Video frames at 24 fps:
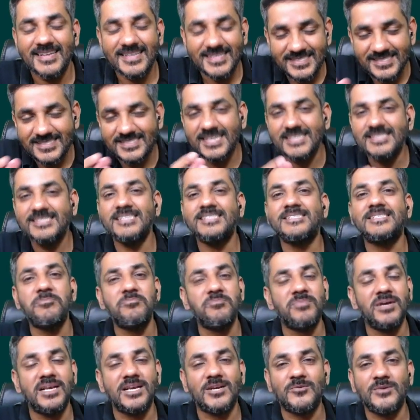Such a
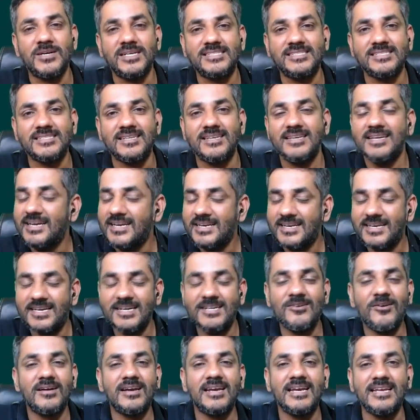simple question did
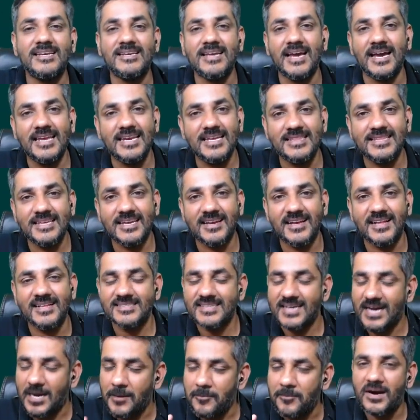not need anything else
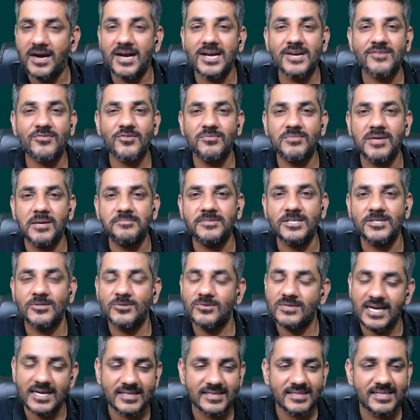apart from aptitude
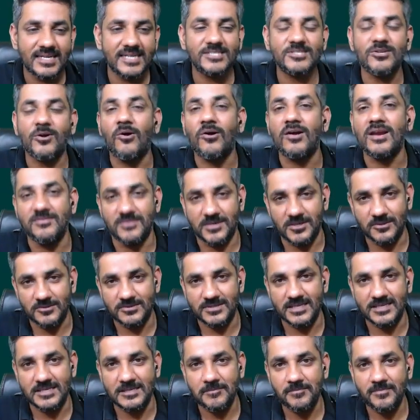and that's all about
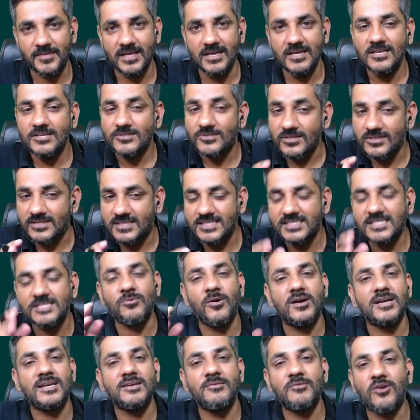it. So this is
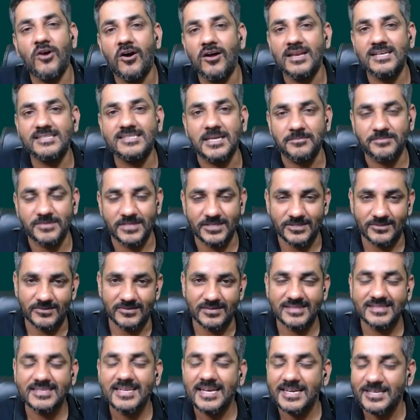what we call as aptitude.
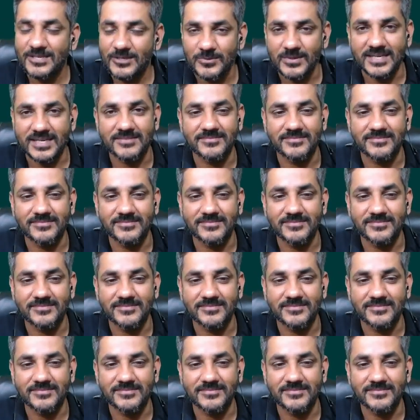Thank you very